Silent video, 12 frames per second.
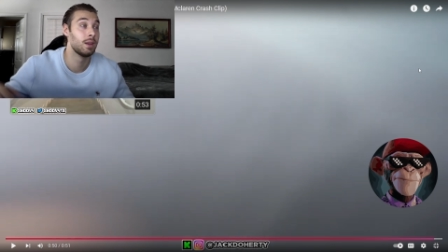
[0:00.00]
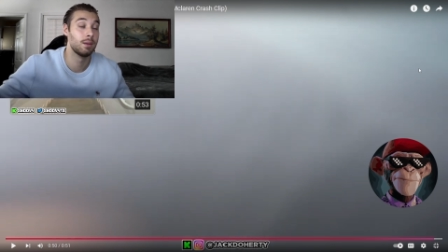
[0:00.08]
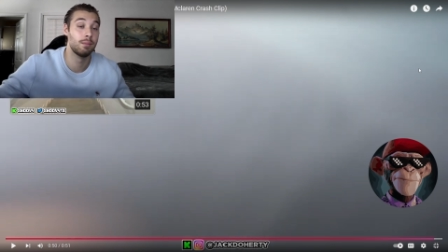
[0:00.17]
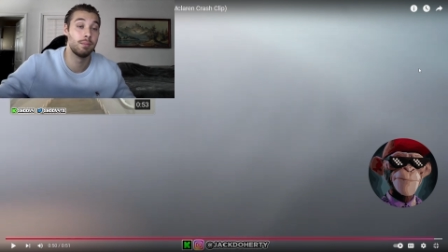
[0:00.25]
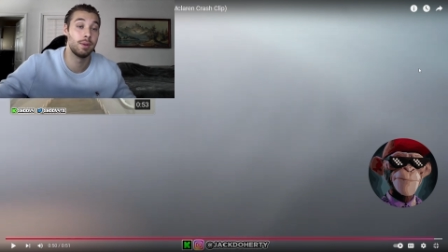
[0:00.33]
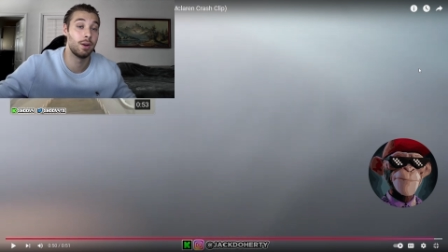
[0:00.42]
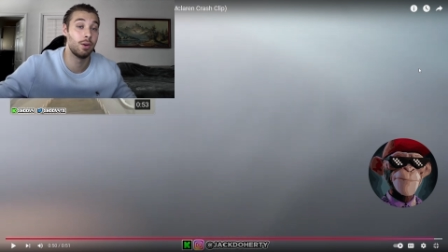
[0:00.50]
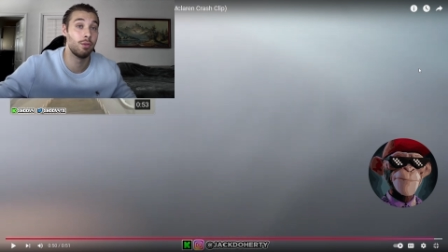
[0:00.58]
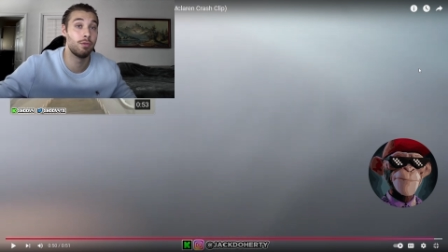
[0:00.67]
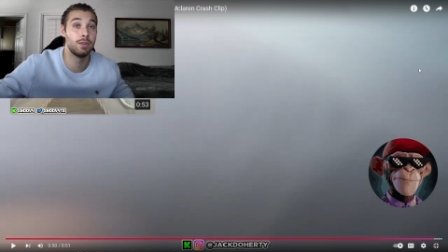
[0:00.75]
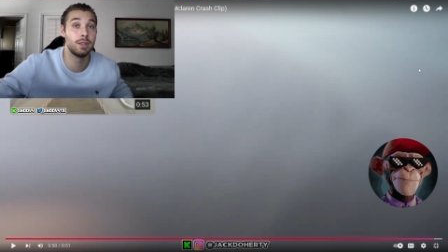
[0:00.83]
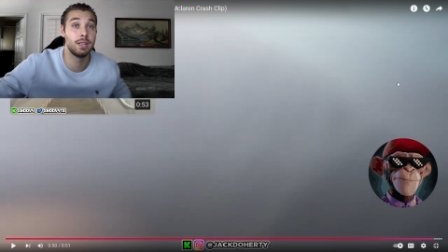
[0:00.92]
but
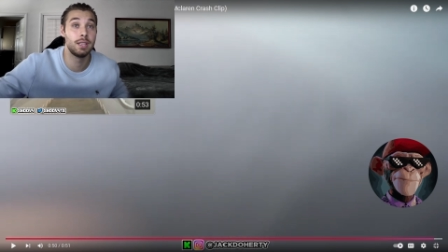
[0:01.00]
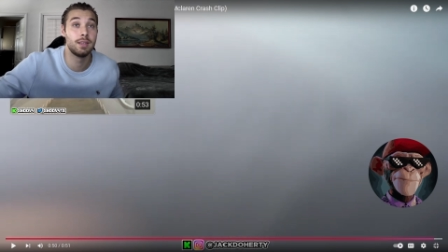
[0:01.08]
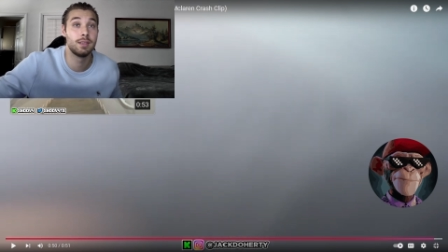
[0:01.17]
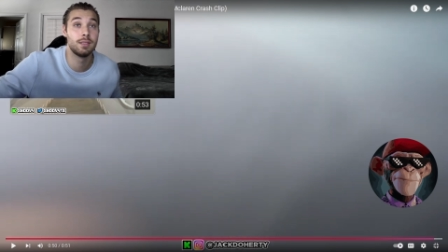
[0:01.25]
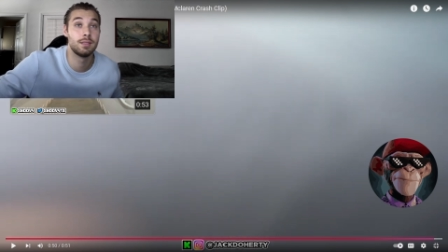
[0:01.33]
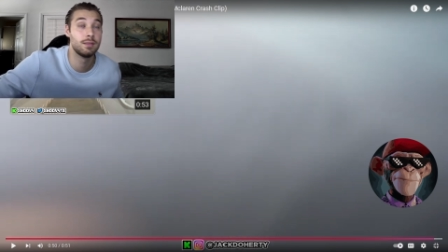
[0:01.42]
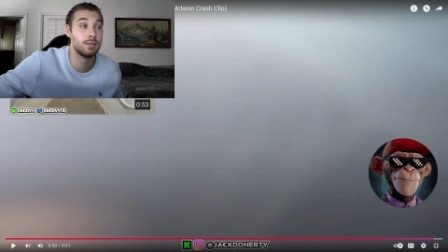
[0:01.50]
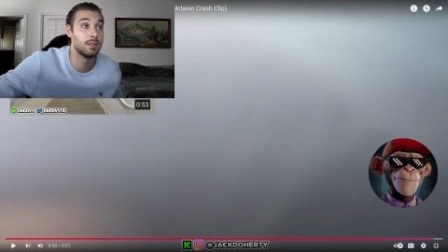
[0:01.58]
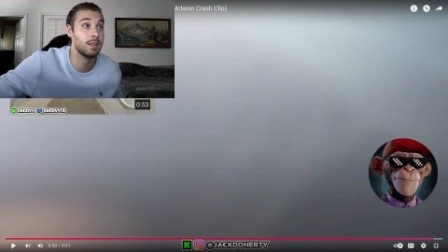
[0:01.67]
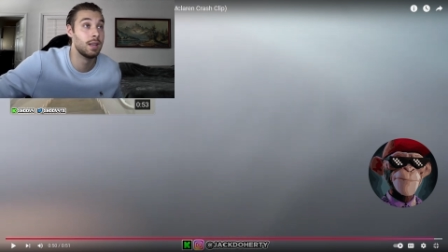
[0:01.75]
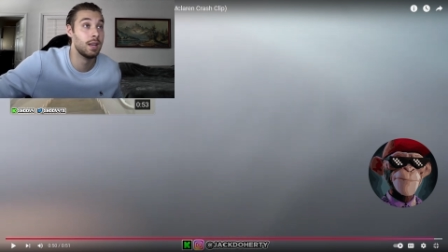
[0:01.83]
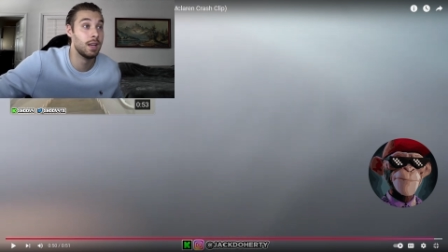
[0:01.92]
hopefully,
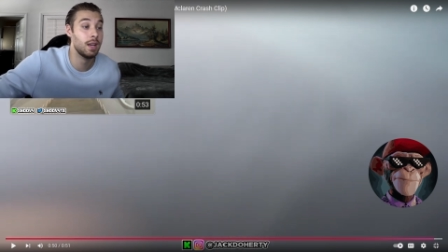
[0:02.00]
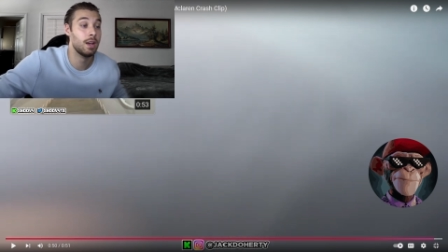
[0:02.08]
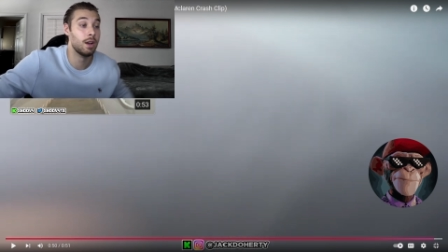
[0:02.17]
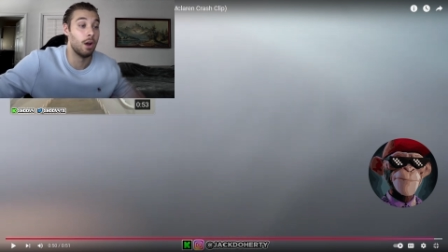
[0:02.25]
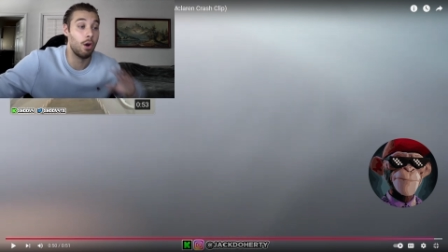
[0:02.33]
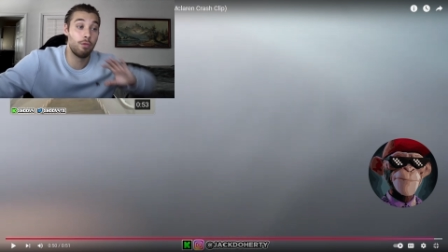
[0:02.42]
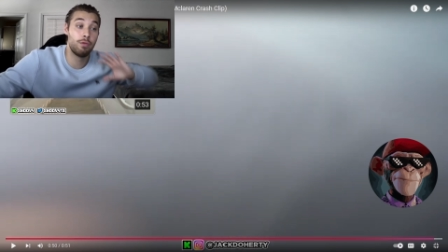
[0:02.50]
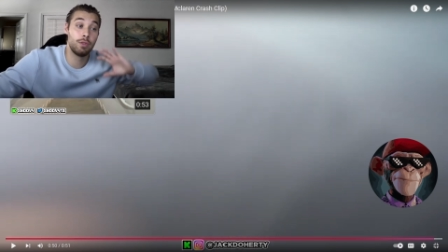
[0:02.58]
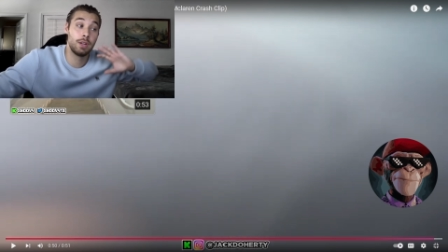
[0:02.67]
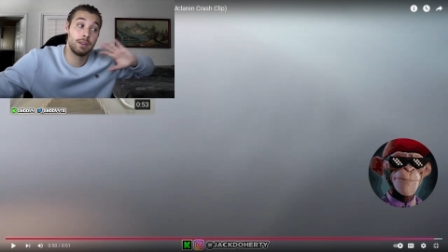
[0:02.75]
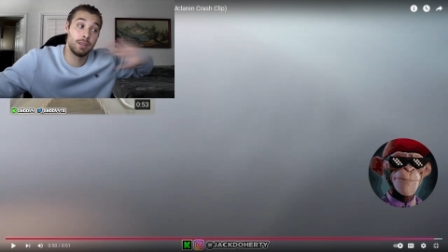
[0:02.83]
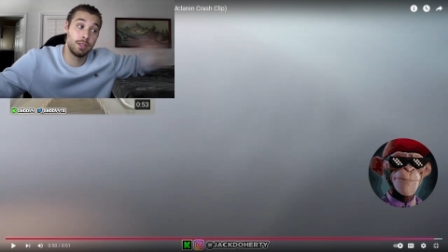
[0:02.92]
hopefully
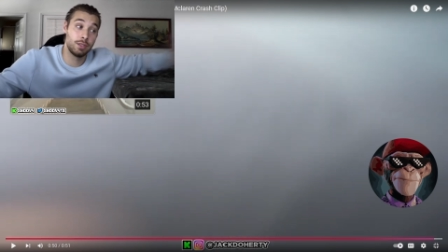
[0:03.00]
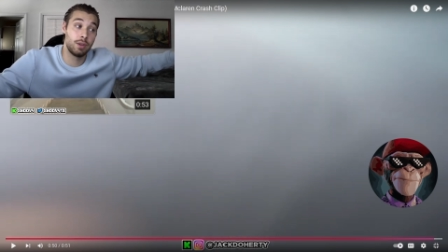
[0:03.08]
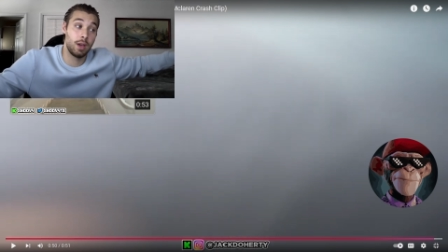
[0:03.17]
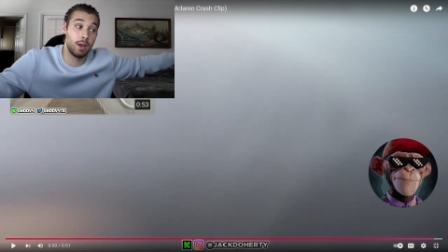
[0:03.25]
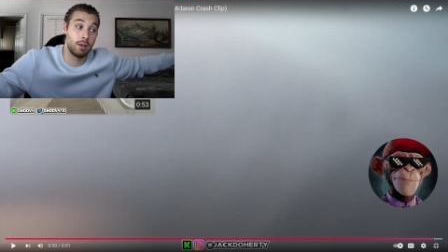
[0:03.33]
everything's okay.